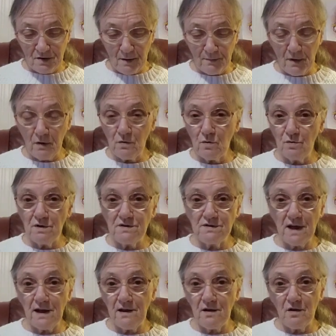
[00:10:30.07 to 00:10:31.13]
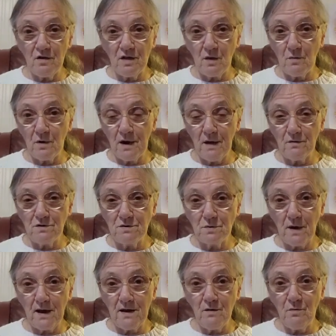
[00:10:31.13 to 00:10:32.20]
So I'm not going to send another one out
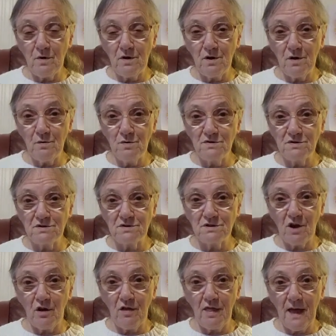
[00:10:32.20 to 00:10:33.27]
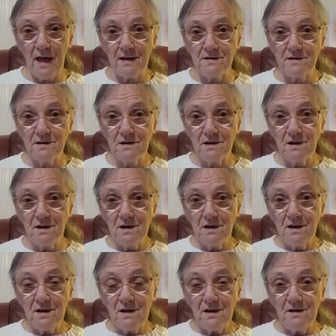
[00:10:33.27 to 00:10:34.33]
to anyone who's got that.
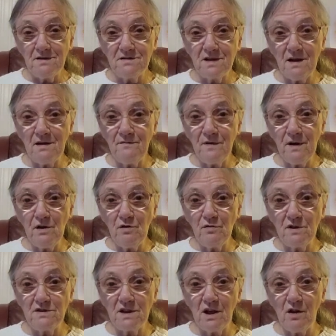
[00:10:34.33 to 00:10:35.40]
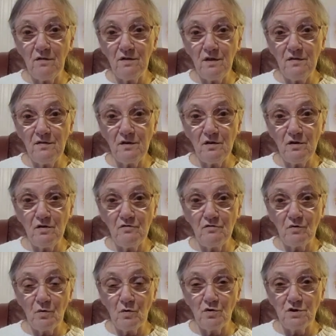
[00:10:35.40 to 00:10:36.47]
Instead of increasing on the
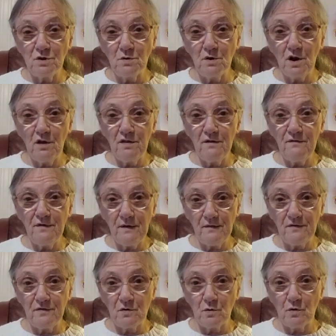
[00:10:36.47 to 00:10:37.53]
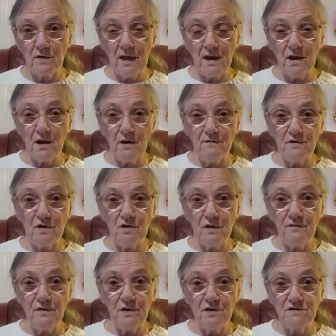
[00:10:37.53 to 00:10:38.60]
third row, do it on the fifth row, and then you'll have
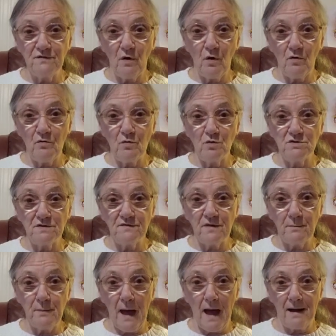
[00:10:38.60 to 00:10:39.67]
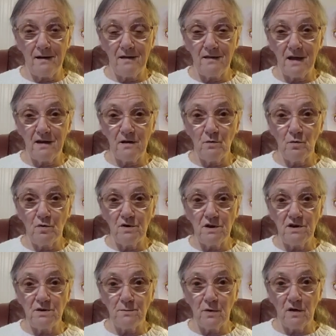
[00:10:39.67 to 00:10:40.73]
done the first four rows of the pattern, and then you won't
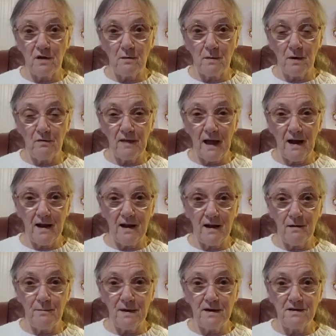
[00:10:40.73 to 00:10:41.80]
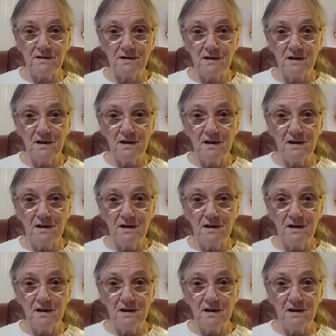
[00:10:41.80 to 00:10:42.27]
need to bother about that little bit,